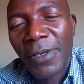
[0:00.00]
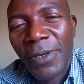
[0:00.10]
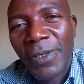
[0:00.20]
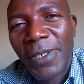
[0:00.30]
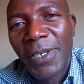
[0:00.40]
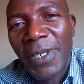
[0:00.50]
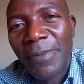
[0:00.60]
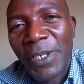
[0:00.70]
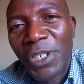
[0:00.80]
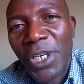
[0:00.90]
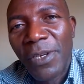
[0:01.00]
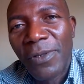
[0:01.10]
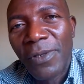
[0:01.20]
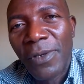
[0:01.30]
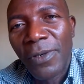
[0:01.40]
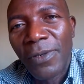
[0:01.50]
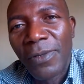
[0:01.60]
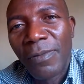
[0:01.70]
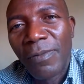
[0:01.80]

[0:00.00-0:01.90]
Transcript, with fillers: God says, I'm a jealous God.